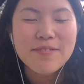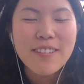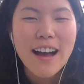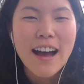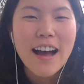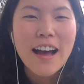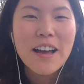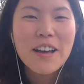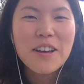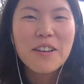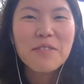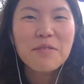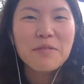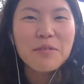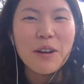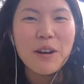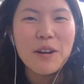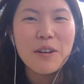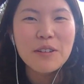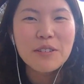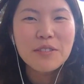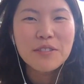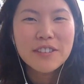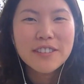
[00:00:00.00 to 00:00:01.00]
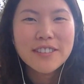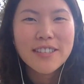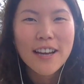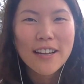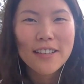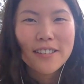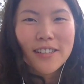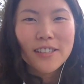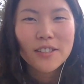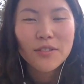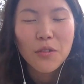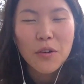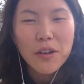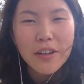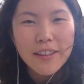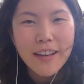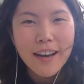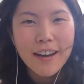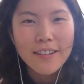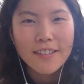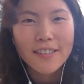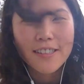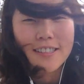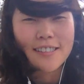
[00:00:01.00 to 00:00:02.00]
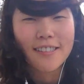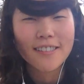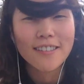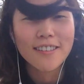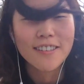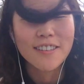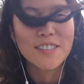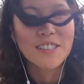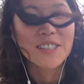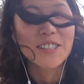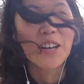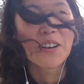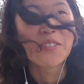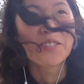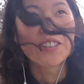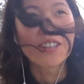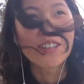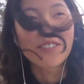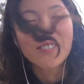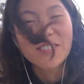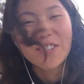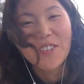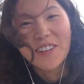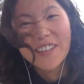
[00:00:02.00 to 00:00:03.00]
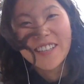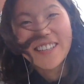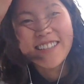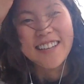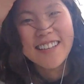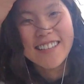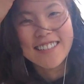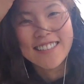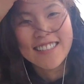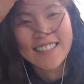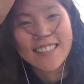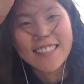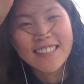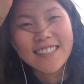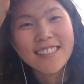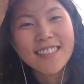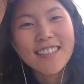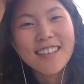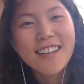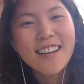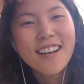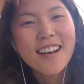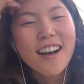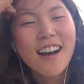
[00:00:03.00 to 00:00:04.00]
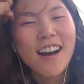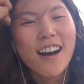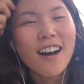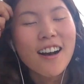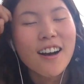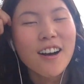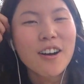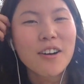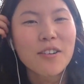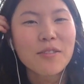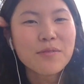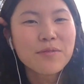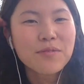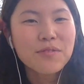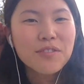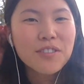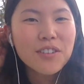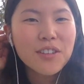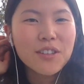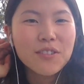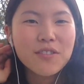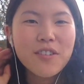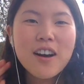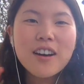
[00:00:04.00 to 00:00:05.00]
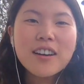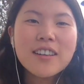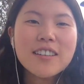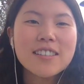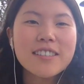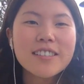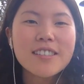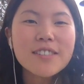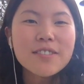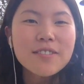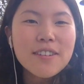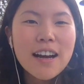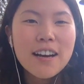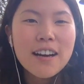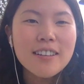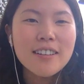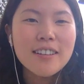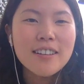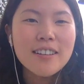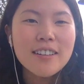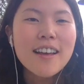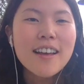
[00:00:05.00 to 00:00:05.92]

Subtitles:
I rode for Texas 4000 the summer of 2019 for the Rockies route,